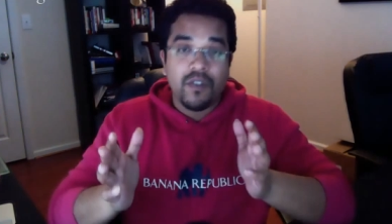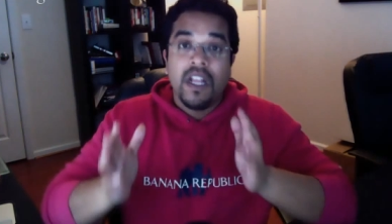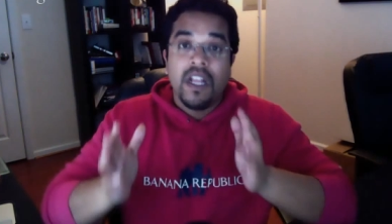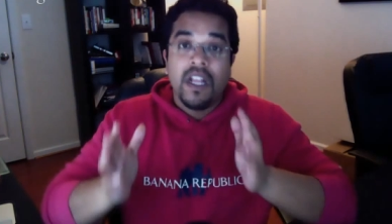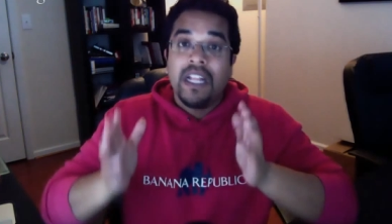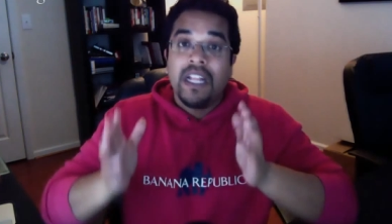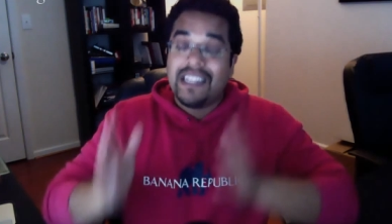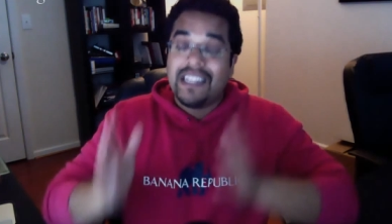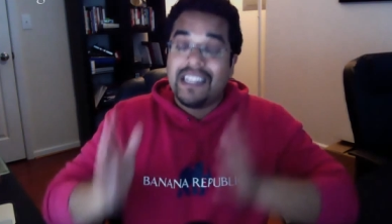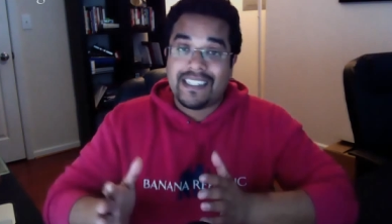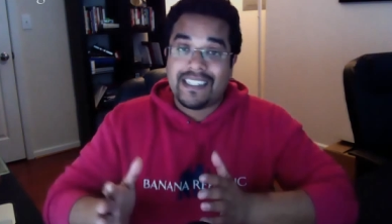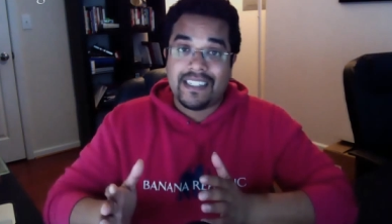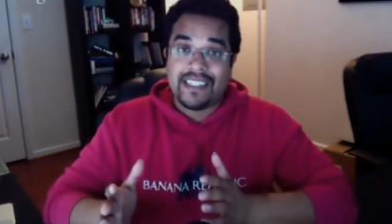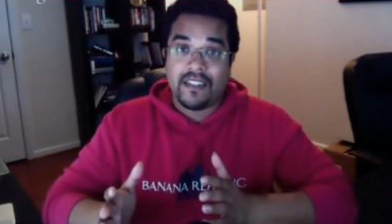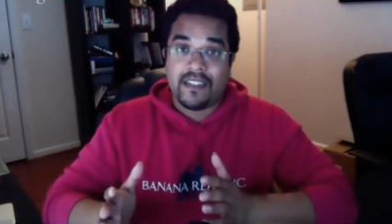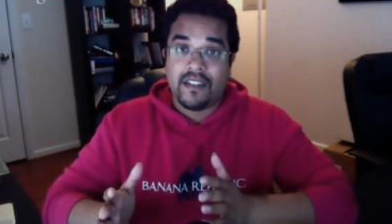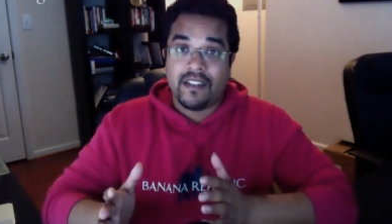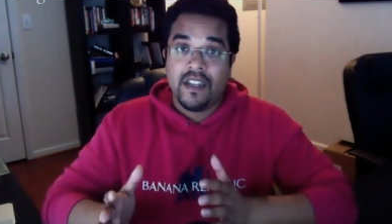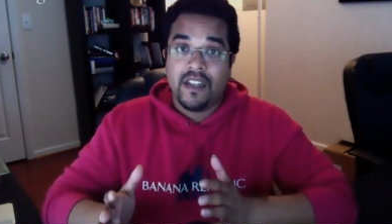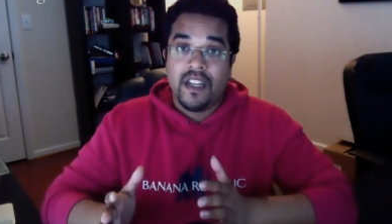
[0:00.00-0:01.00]
listen,
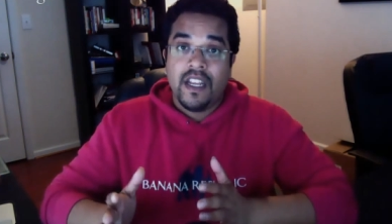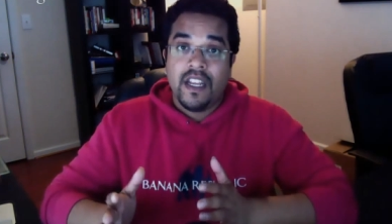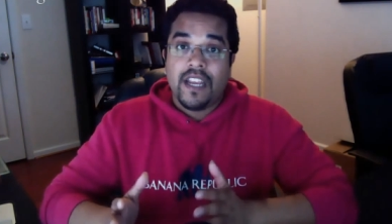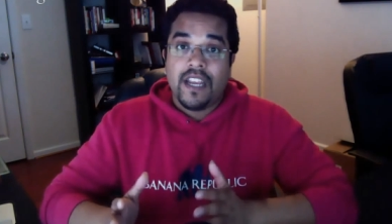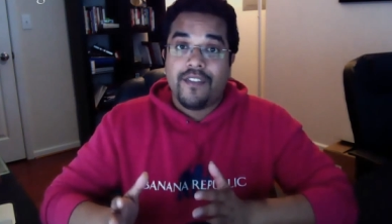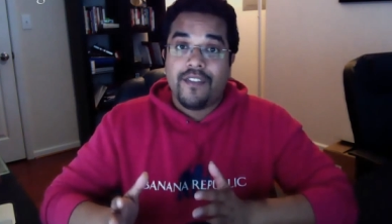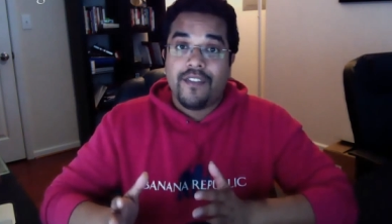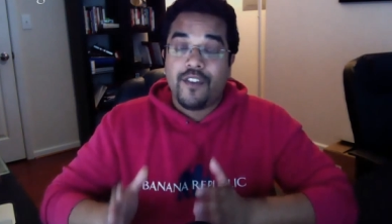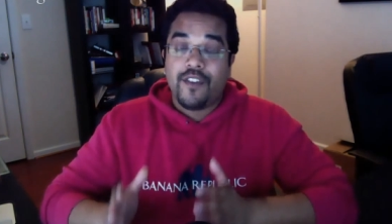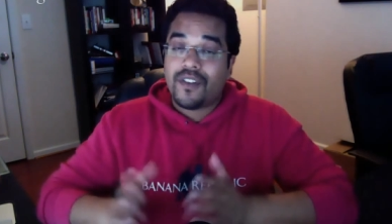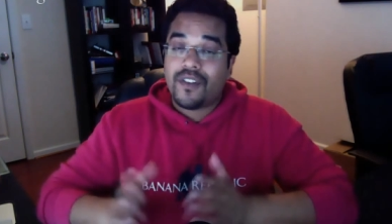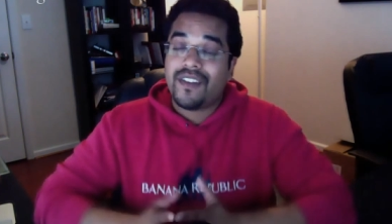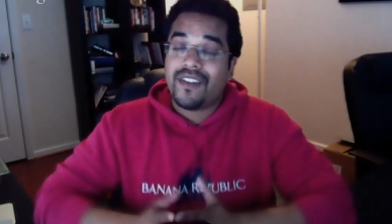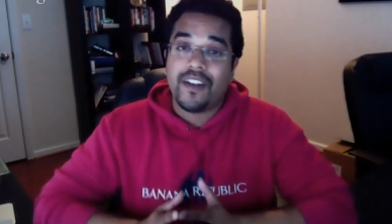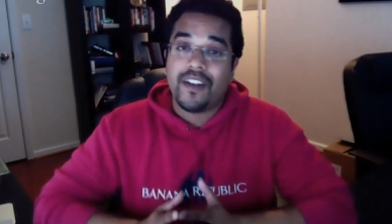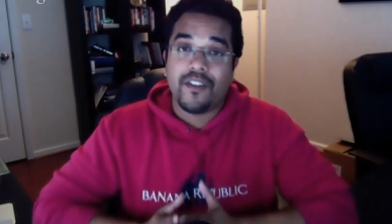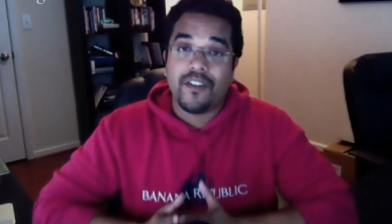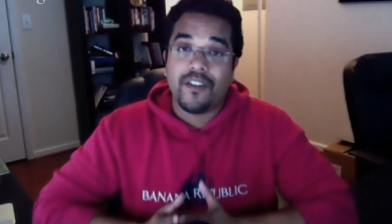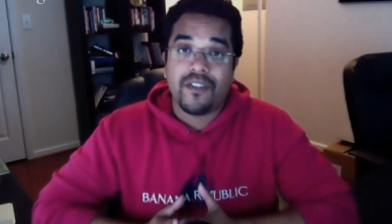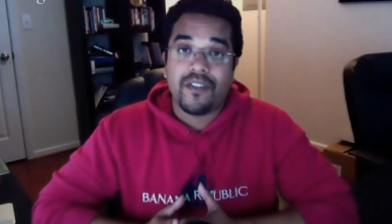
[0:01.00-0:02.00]
if you're sitting
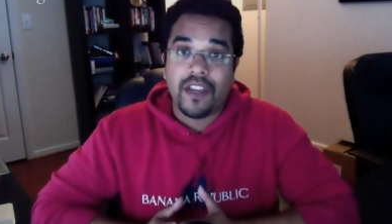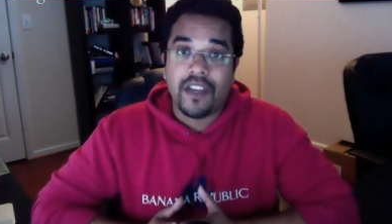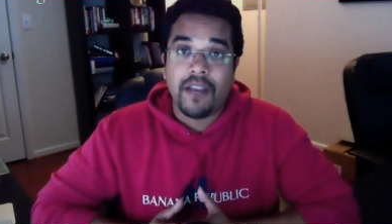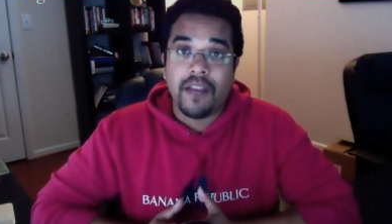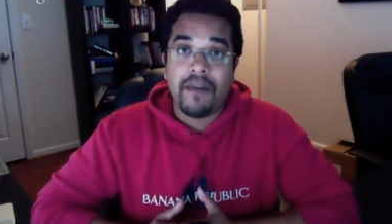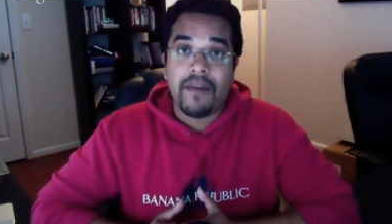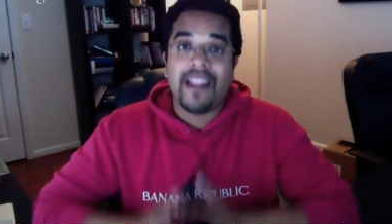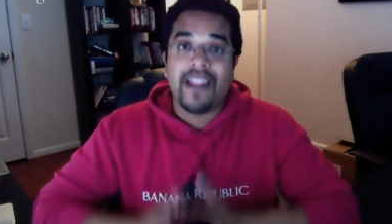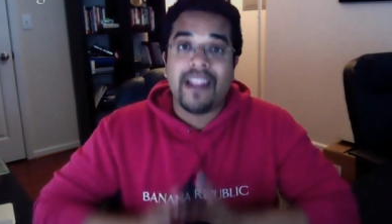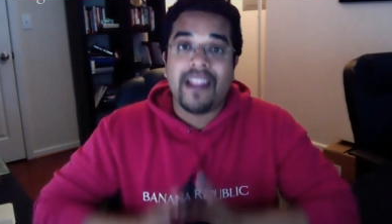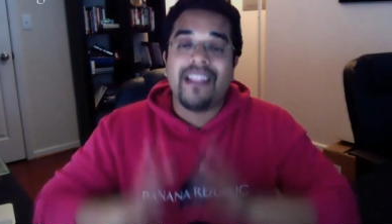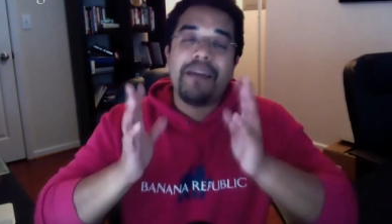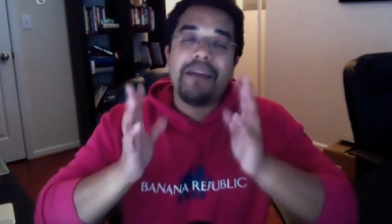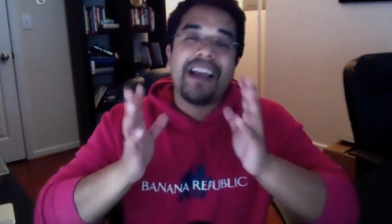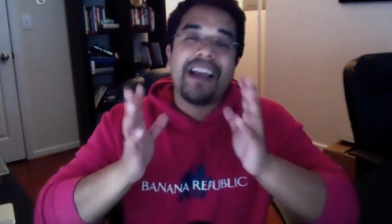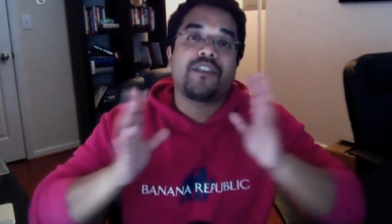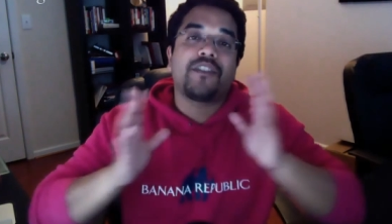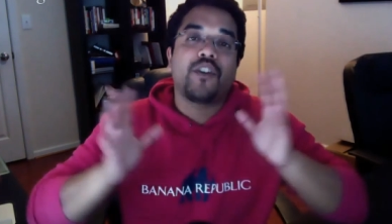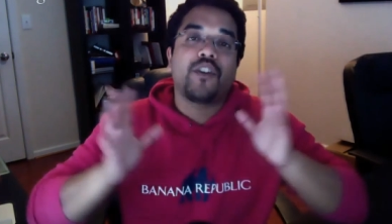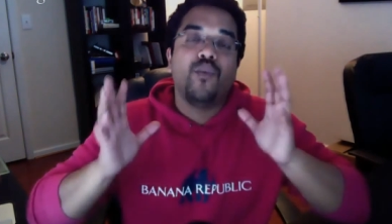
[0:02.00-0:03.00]
here thinking about it, let me
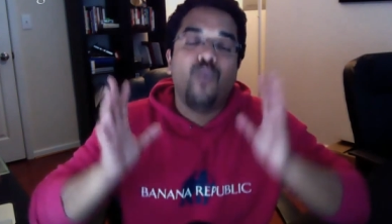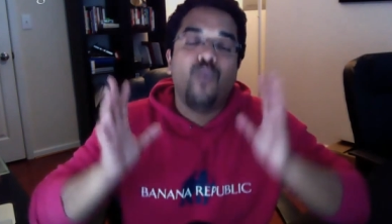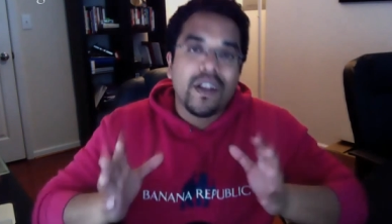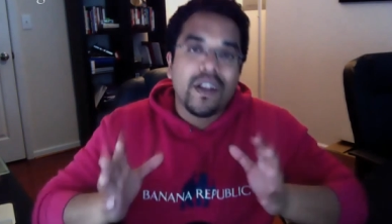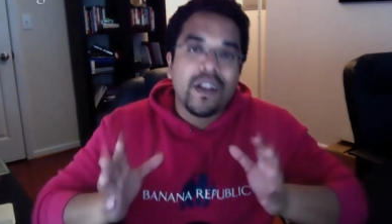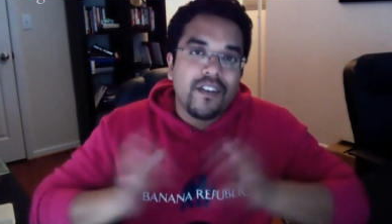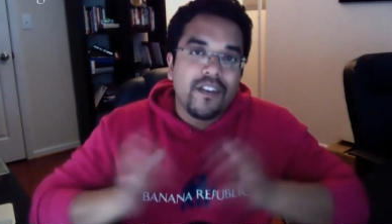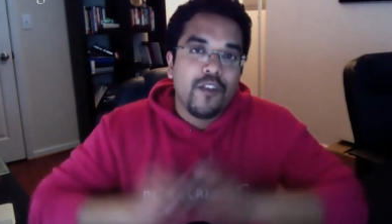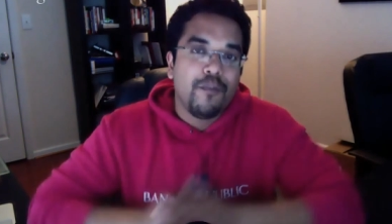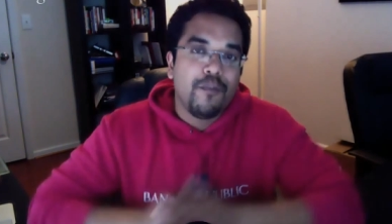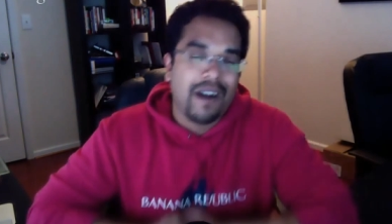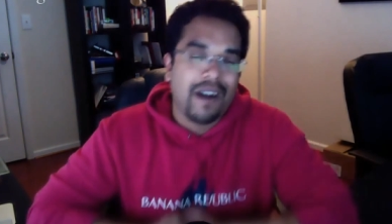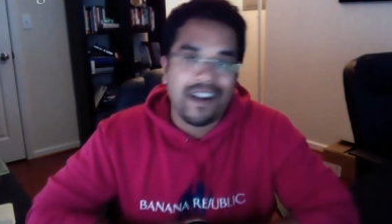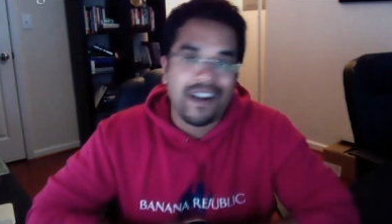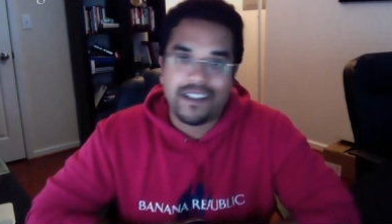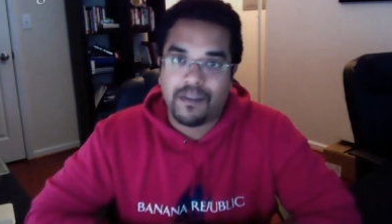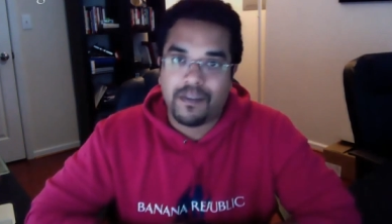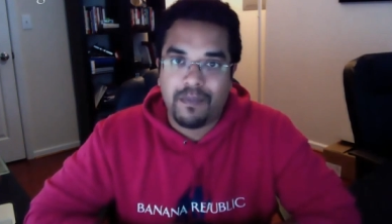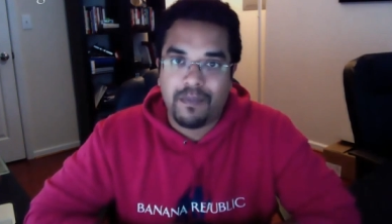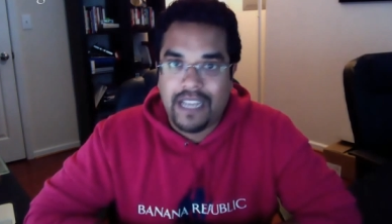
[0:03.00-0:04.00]
ask you, what do you
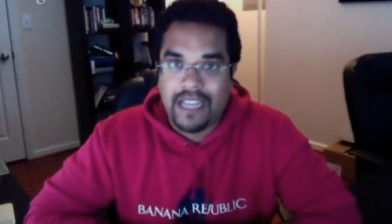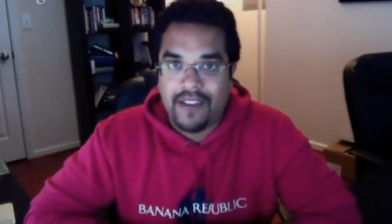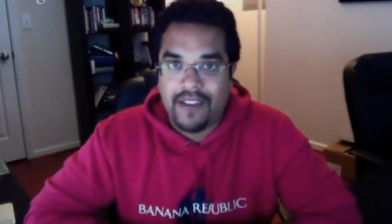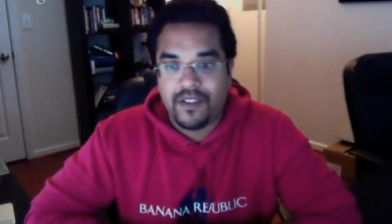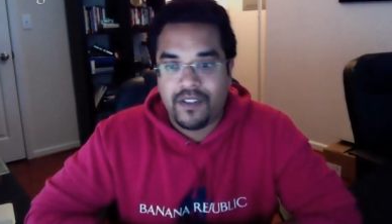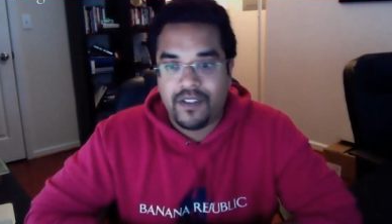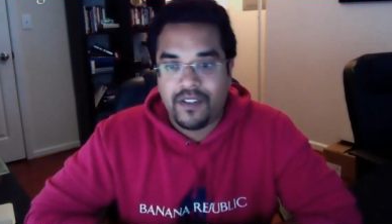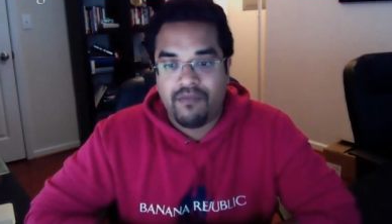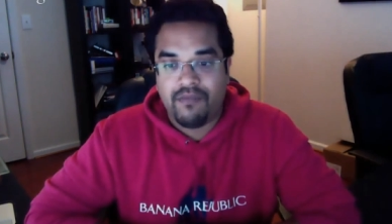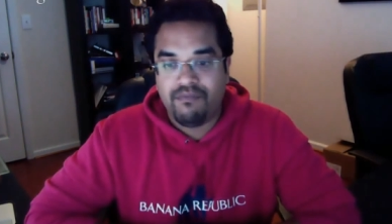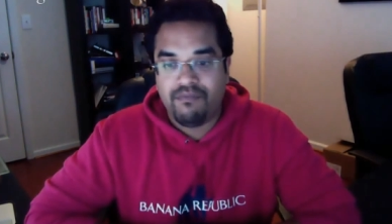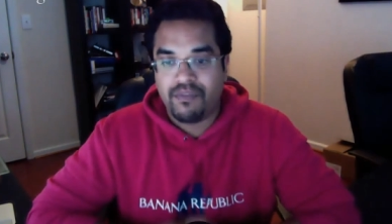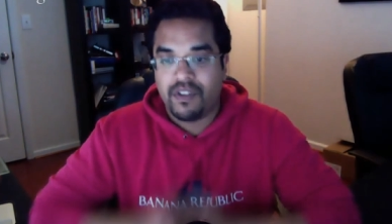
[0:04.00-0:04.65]
possibly have to